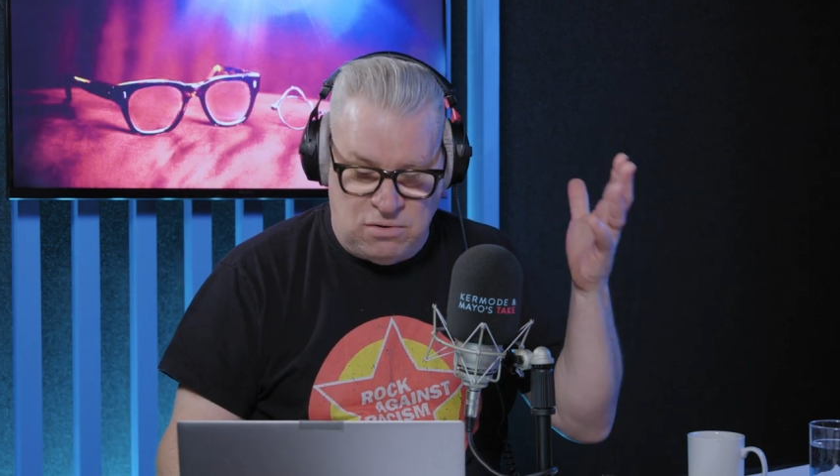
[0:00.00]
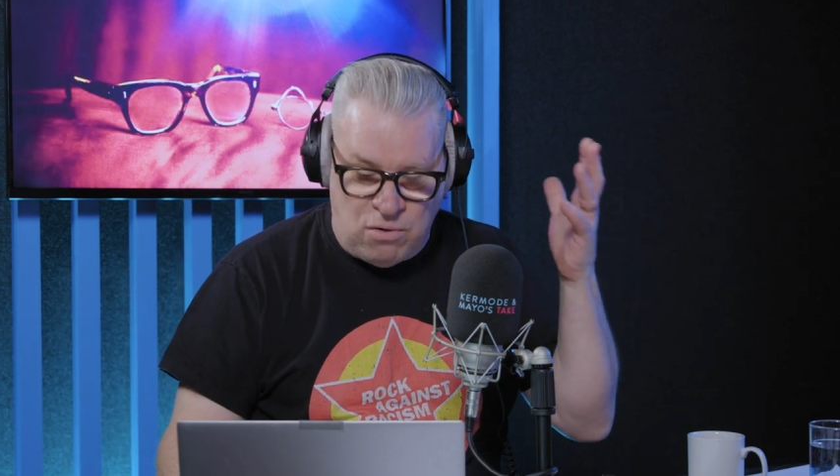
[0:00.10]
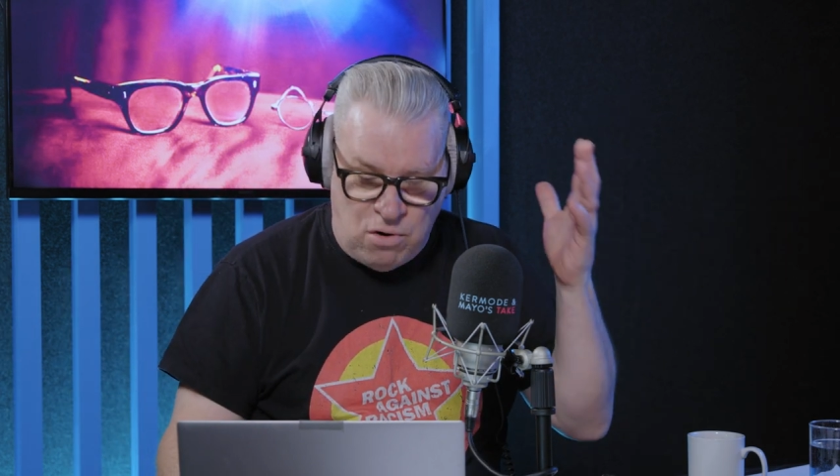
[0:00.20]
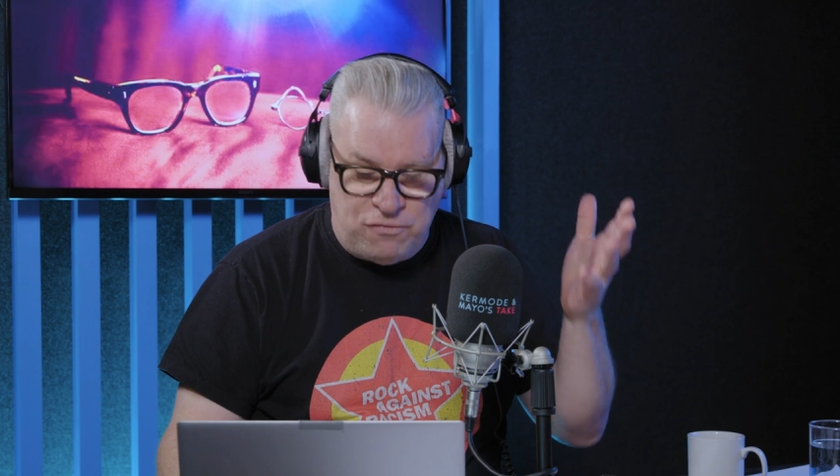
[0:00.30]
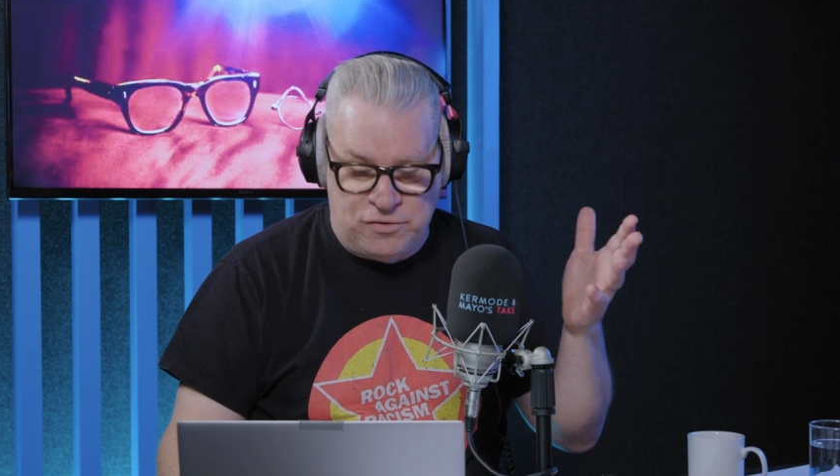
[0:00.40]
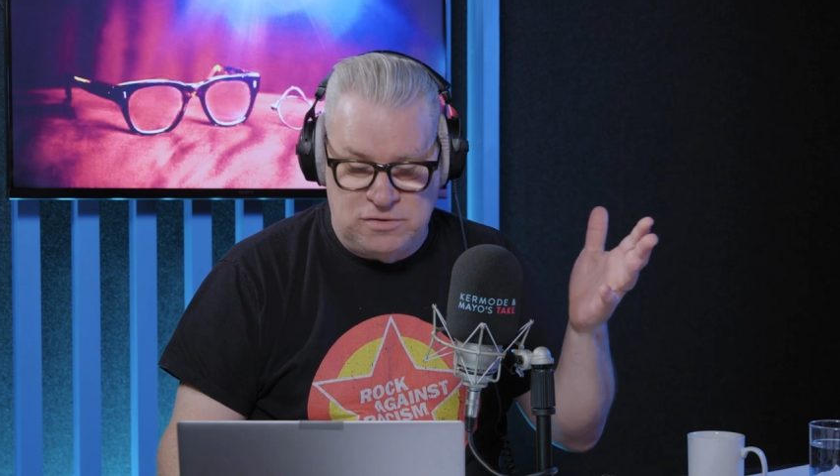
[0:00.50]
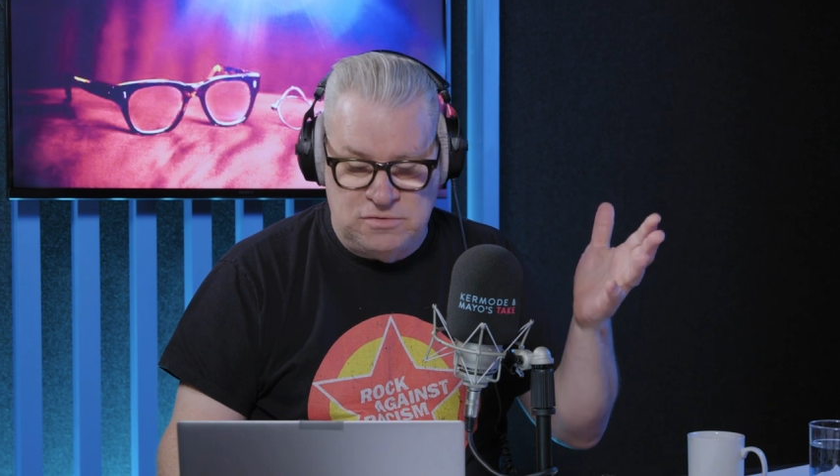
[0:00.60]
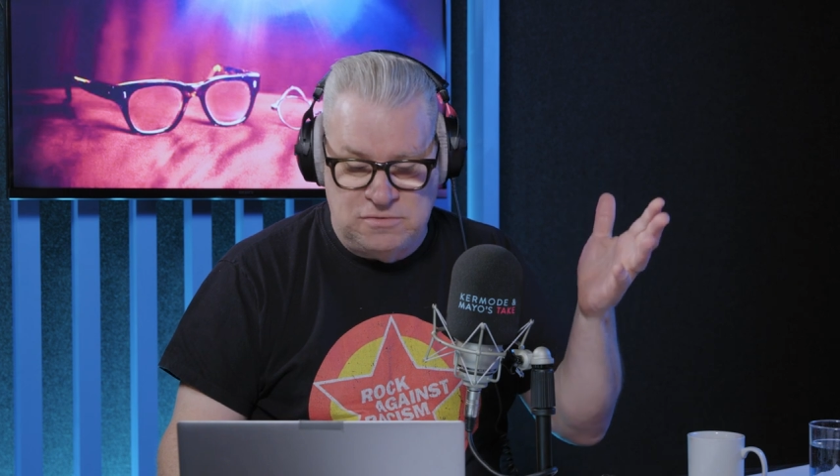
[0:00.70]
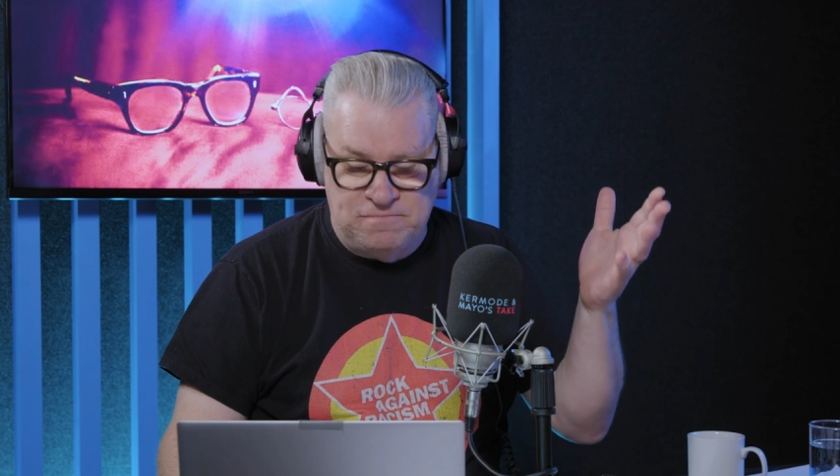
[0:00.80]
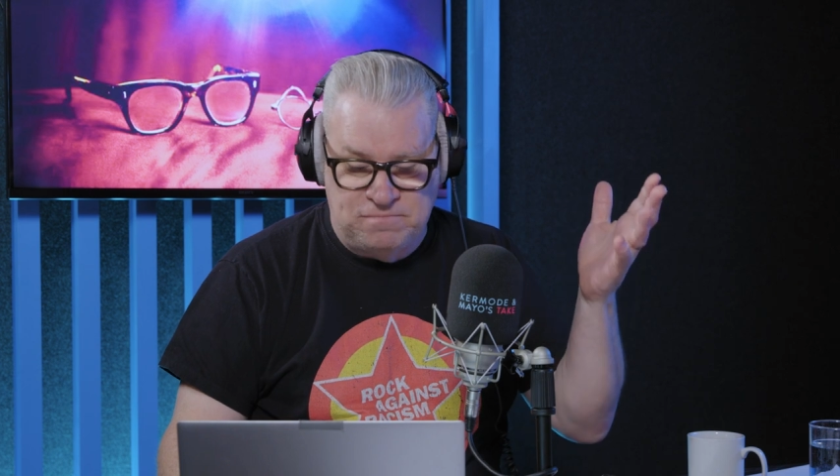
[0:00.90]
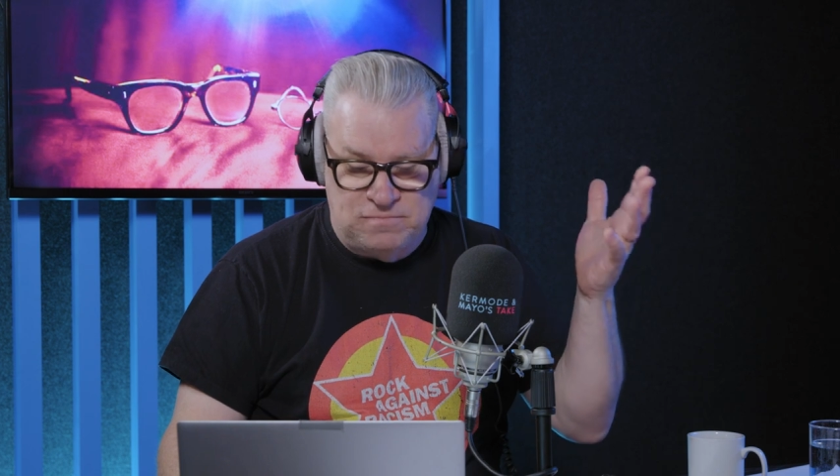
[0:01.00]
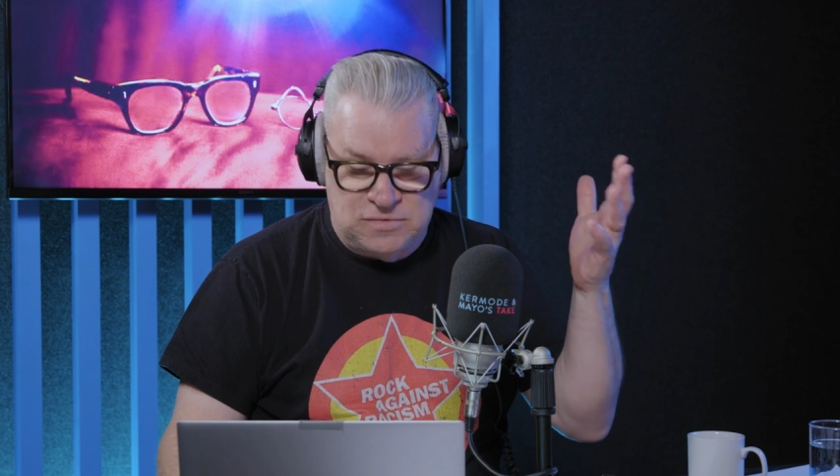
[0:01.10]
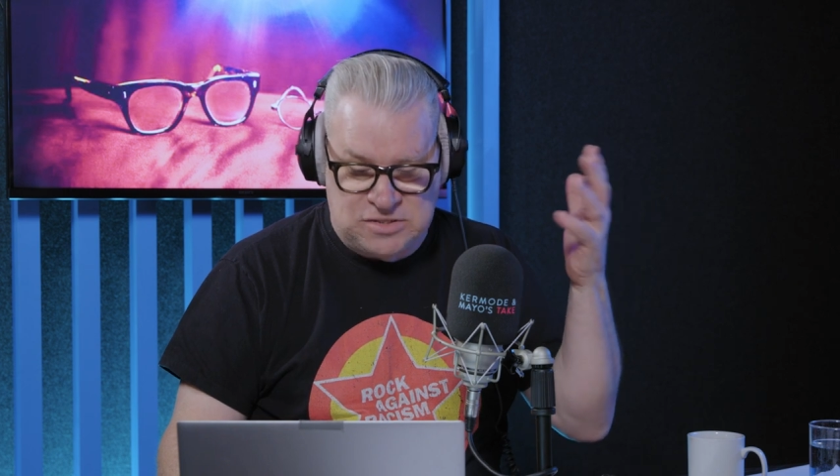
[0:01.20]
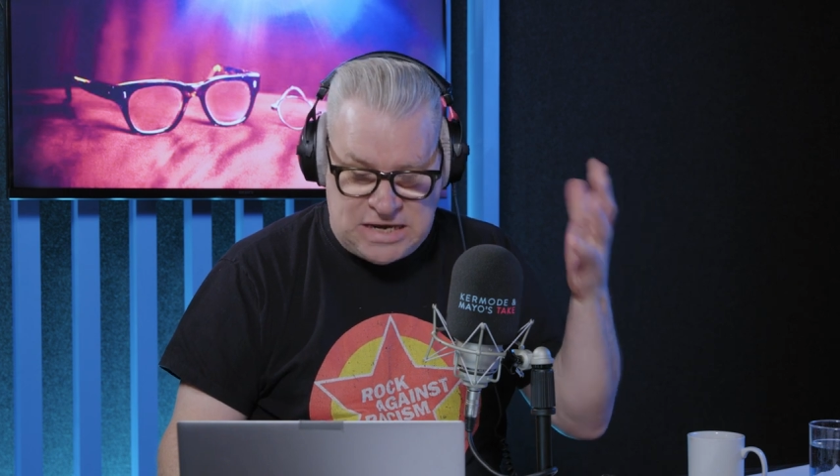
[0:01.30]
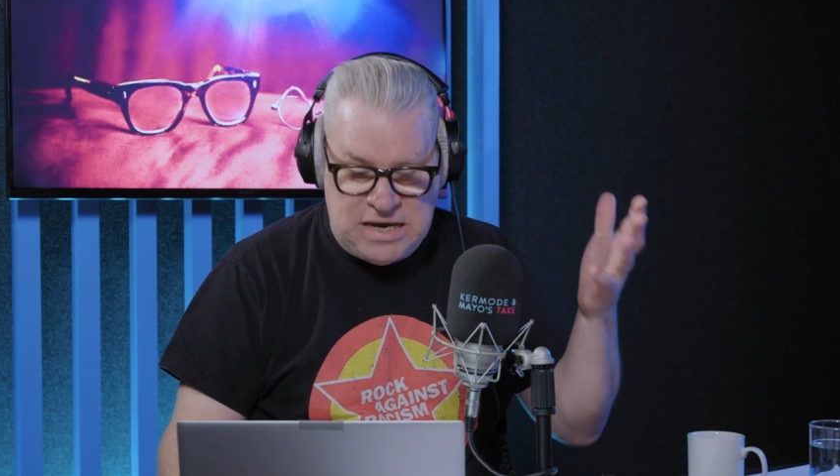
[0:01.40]
orphan,
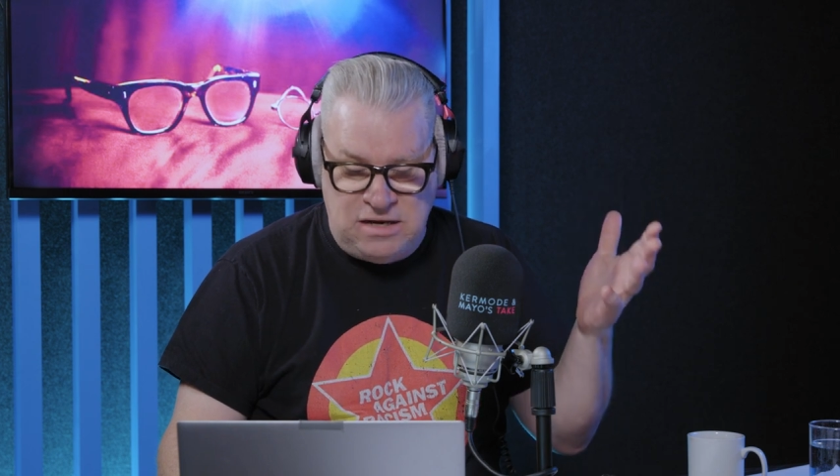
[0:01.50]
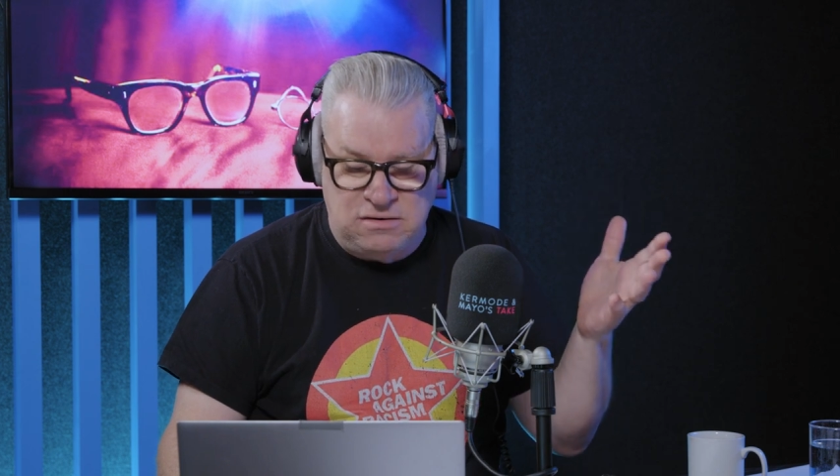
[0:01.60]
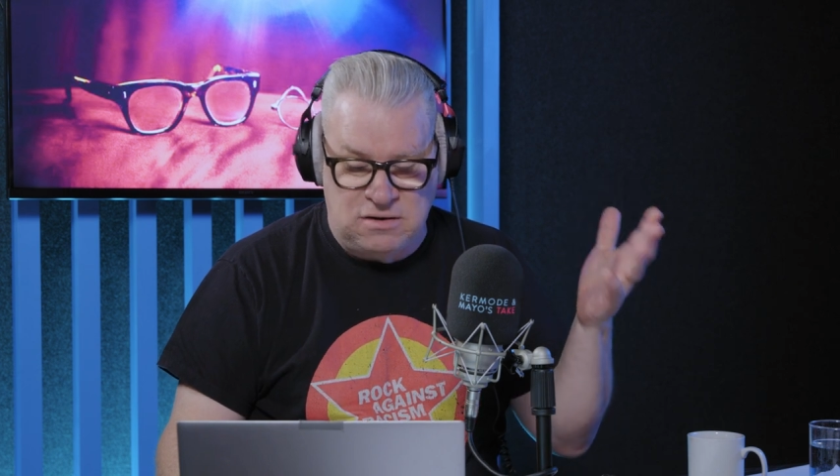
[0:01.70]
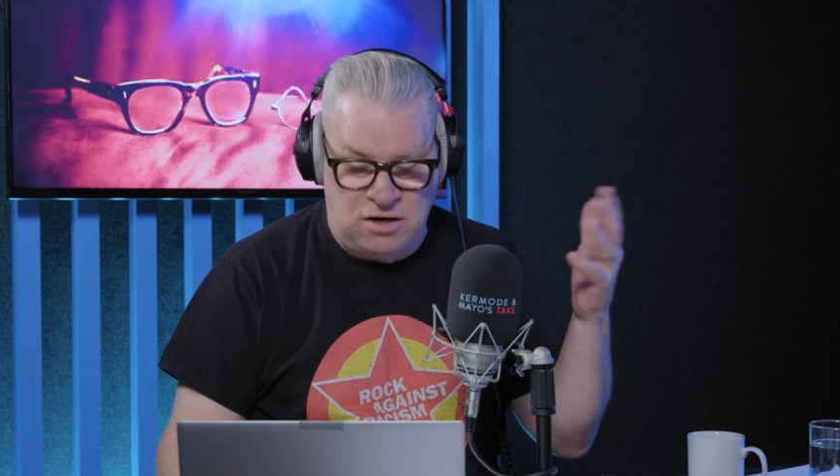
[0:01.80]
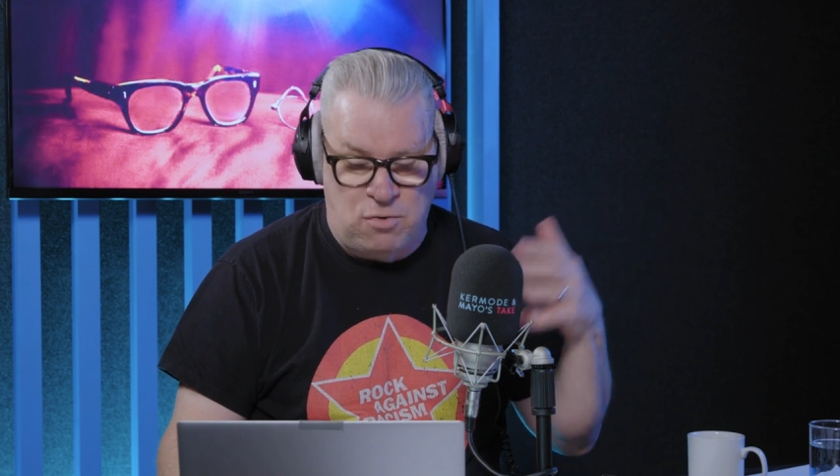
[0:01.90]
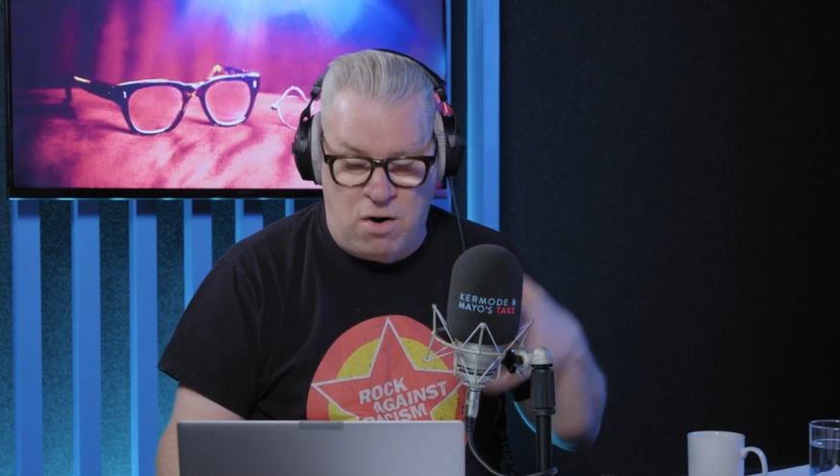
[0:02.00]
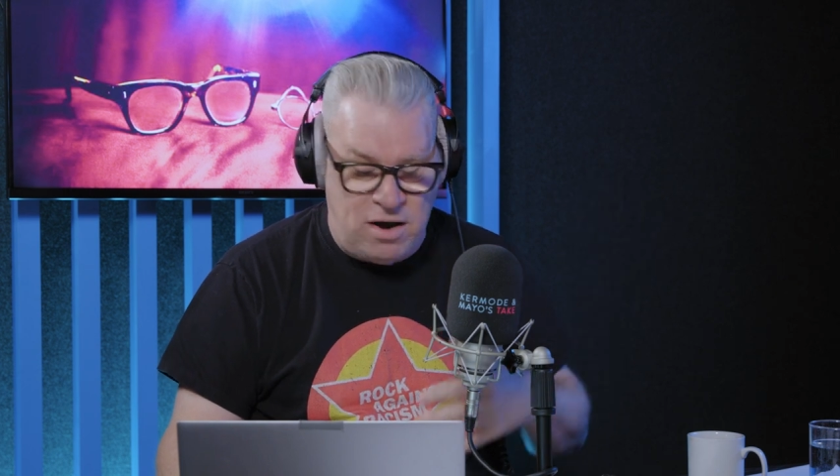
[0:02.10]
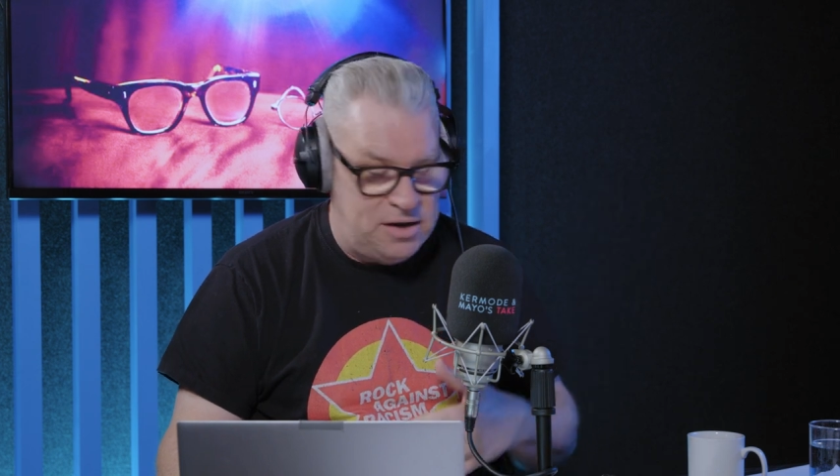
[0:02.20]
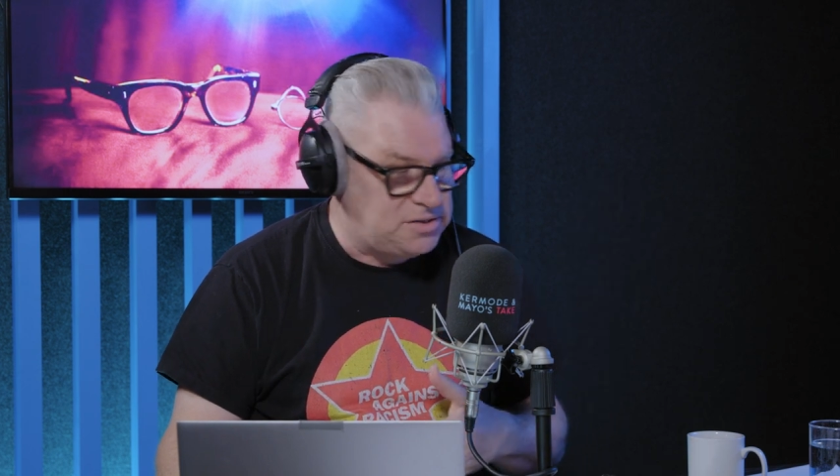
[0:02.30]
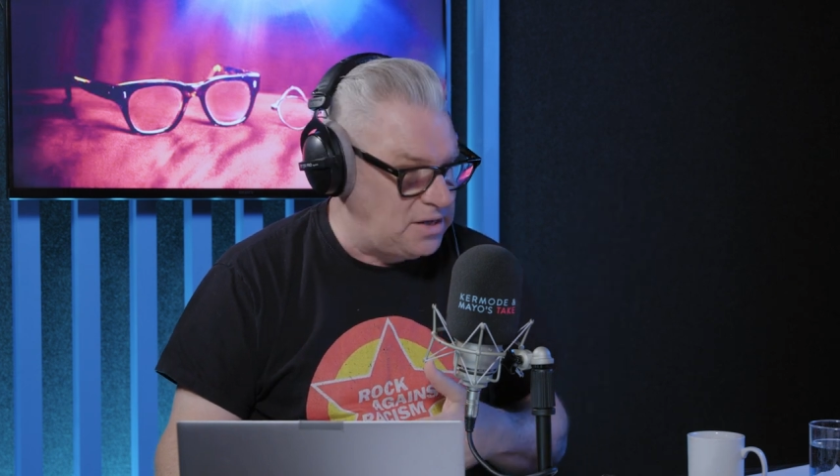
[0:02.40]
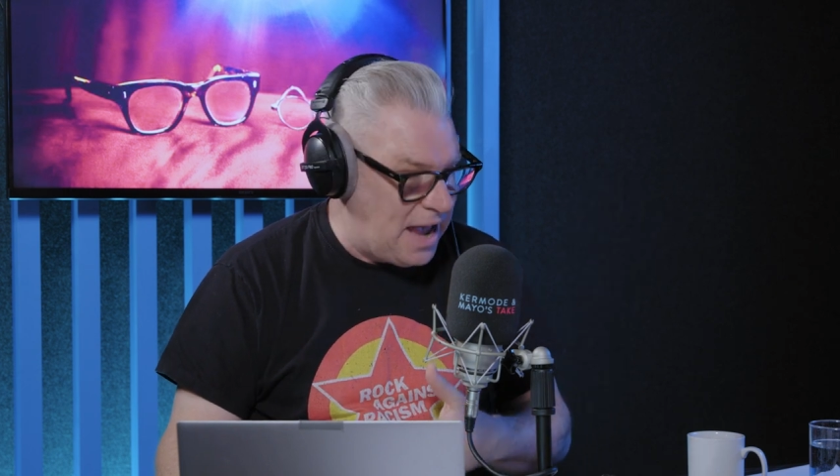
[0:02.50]
teen acquires